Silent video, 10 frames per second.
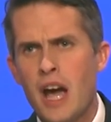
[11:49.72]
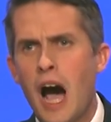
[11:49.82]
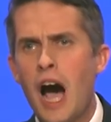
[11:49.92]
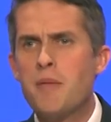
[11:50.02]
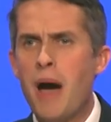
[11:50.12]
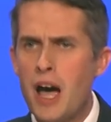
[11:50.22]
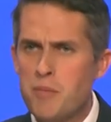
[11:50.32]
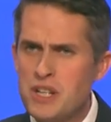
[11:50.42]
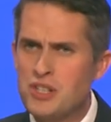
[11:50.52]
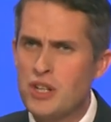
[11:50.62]
I'm
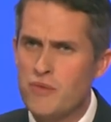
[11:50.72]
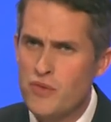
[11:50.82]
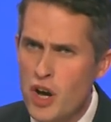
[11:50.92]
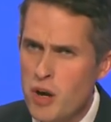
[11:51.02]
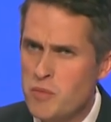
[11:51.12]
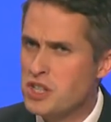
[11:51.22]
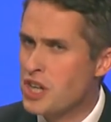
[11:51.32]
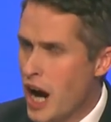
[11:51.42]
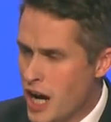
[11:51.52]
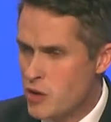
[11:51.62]
happy to confirm that
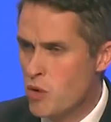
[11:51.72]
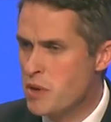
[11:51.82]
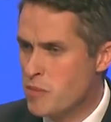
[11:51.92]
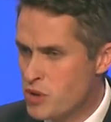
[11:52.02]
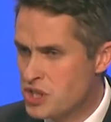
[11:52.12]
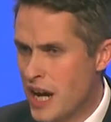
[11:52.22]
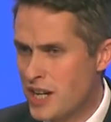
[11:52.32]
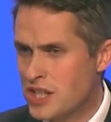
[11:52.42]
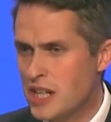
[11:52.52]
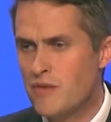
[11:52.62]
I will be
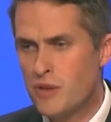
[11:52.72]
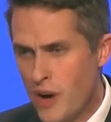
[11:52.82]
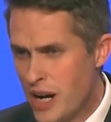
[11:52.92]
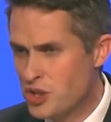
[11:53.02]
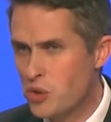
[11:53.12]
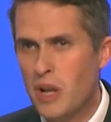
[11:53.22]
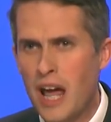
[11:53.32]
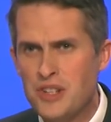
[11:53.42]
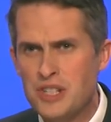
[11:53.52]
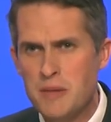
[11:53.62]
protecting the vital
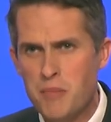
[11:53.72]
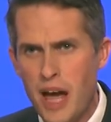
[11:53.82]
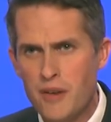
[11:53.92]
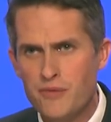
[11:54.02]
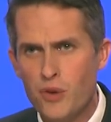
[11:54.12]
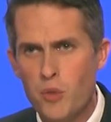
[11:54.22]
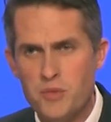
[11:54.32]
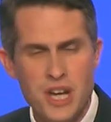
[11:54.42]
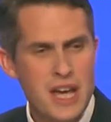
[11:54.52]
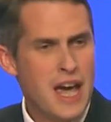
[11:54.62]
landing
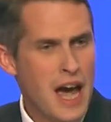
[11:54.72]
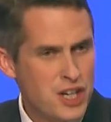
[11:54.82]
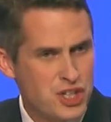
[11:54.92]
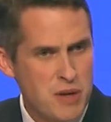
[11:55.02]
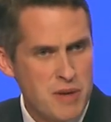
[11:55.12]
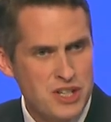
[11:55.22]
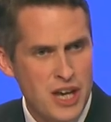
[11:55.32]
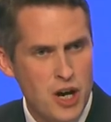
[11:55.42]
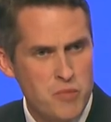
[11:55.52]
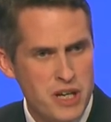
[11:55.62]
platforms, HMS
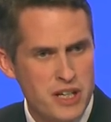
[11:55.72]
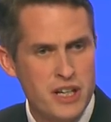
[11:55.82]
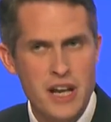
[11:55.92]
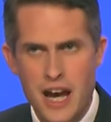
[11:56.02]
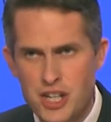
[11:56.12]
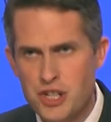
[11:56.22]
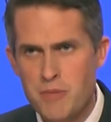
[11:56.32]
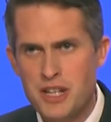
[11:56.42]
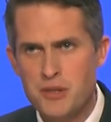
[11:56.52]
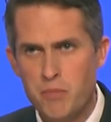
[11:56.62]
Albion and
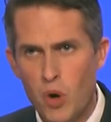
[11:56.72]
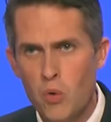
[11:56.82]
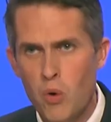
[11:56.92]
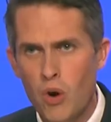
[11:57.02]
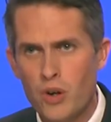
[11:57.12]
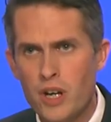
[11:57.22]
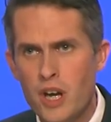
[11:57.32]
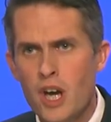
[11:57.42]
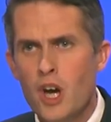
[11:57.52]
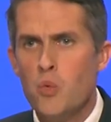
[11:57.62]
HMS Bulwark.
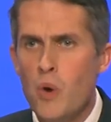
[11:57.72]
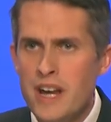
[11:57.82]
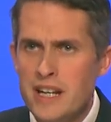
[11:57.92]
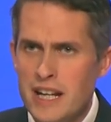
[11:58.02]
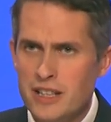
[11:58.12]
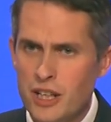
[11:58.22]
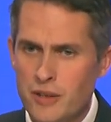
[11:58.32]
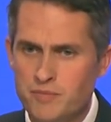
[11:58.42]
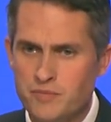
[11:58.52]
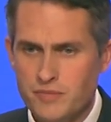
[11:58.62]
We need them.